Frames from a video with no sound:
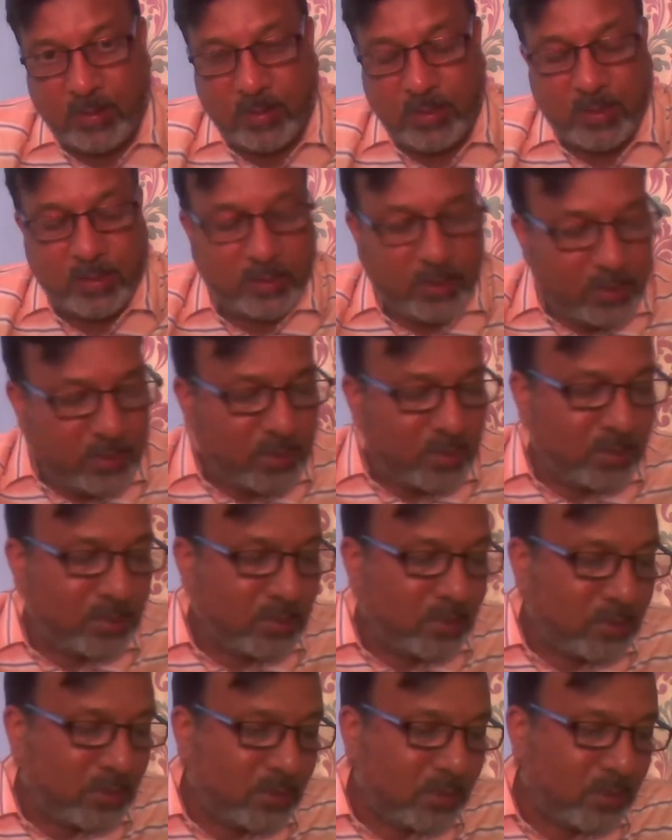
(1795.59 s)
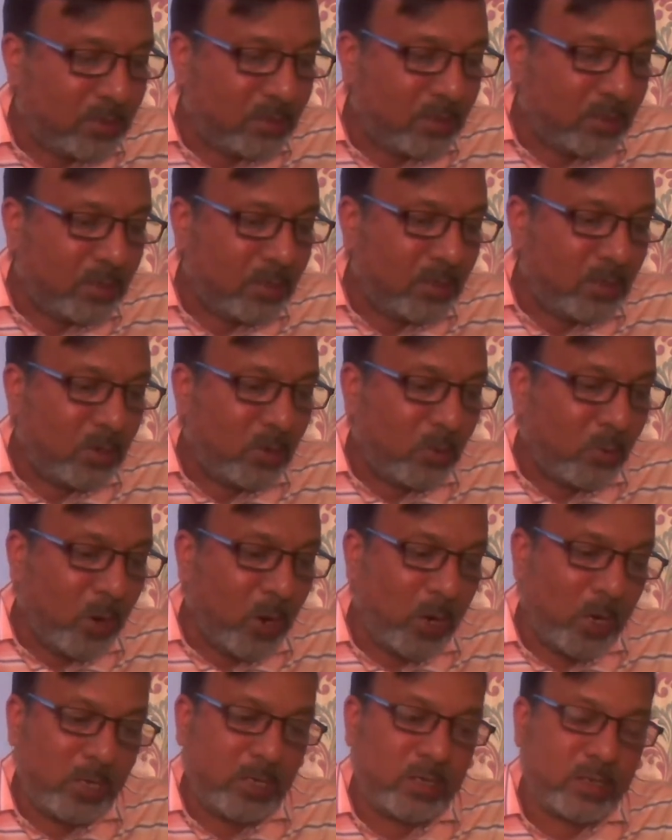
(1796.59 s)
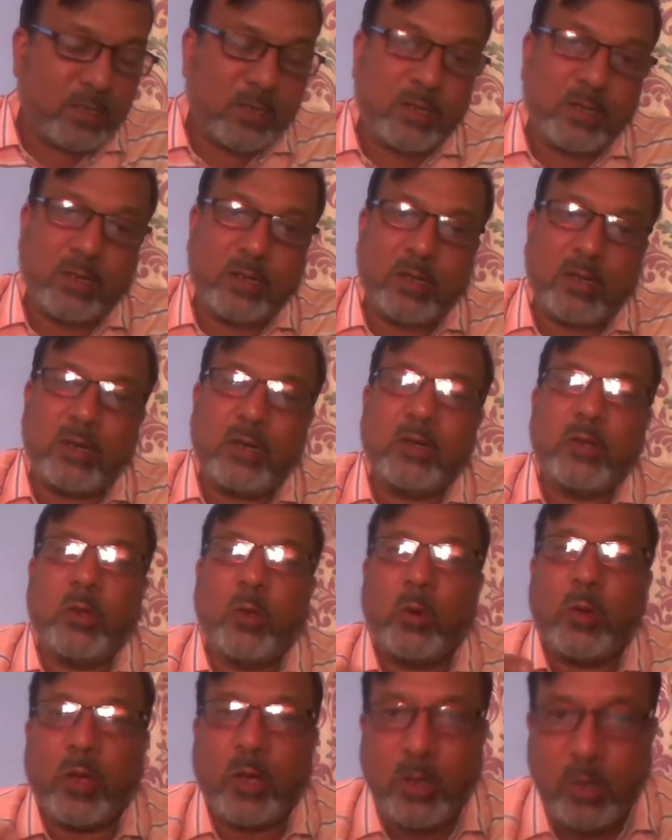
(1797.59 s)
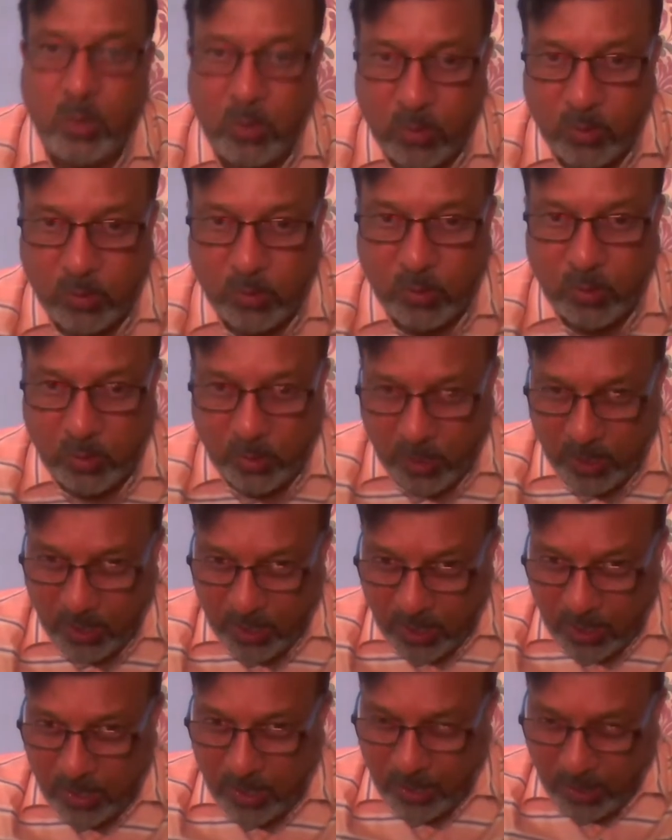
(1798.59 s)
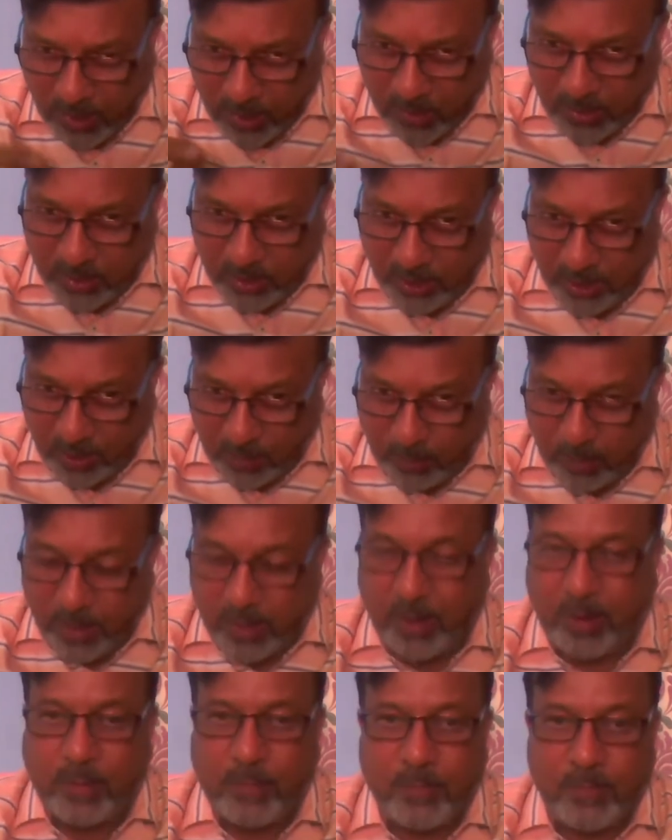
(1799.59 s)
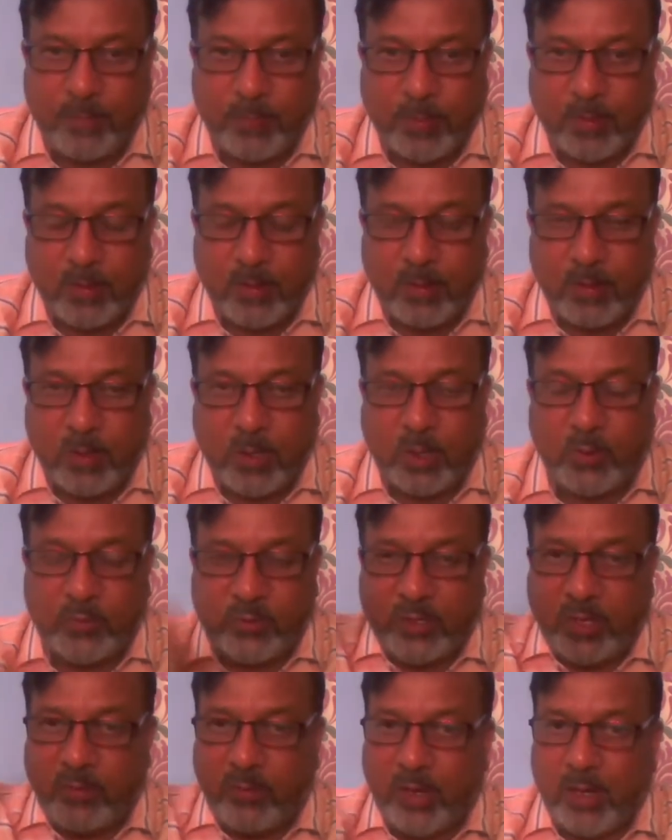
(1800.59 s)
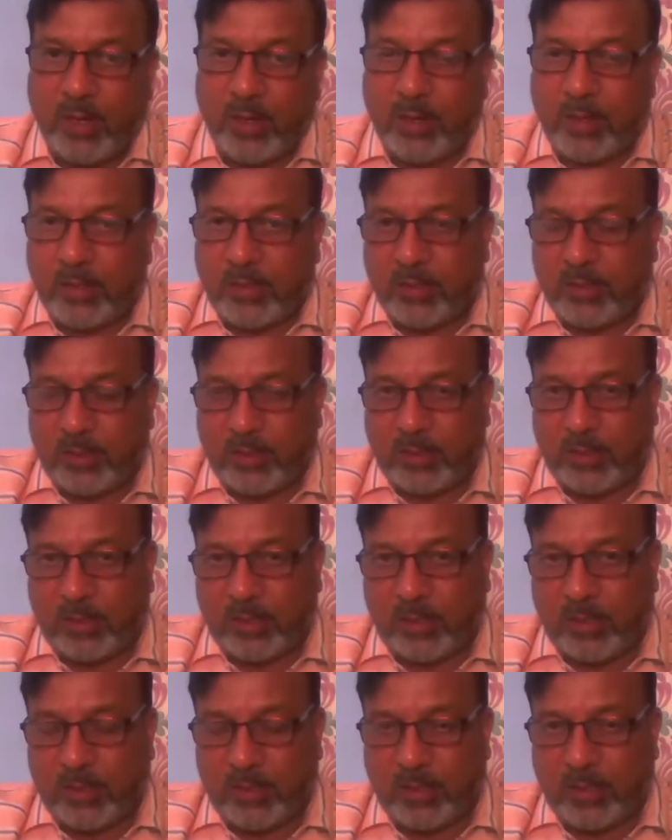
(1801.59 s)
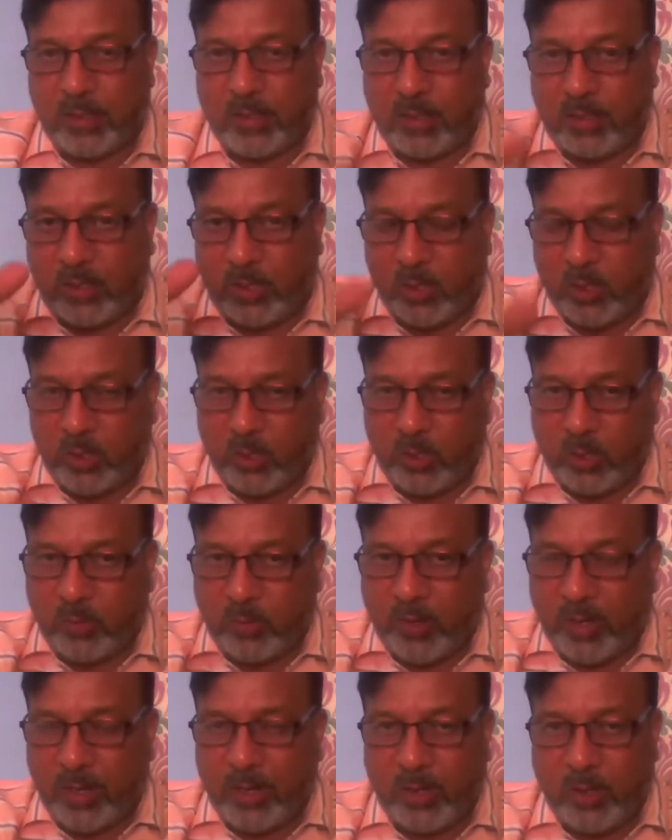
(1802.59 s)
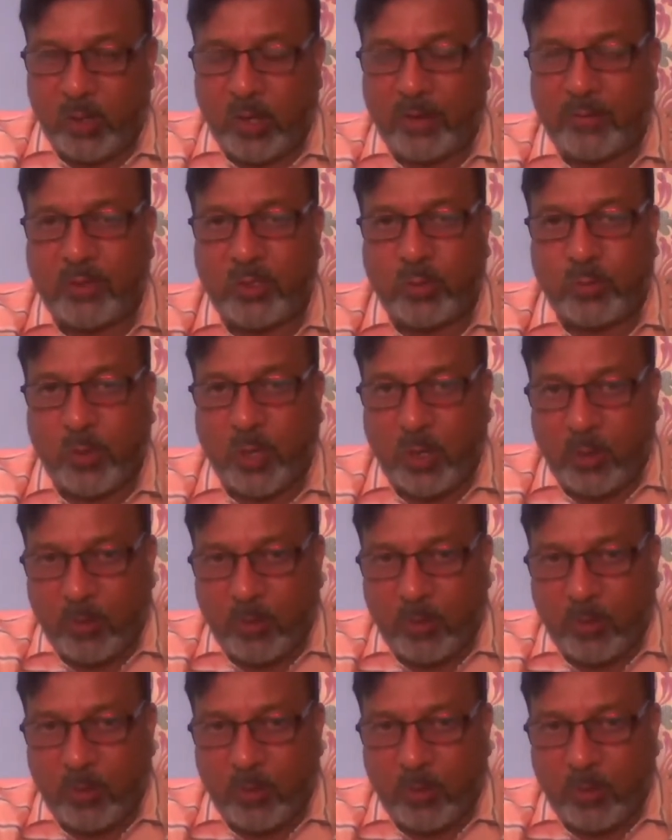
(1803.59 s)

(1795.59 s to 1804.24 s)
This is what you can do. You can conduct a street play of saving electricity. Your village, you have a small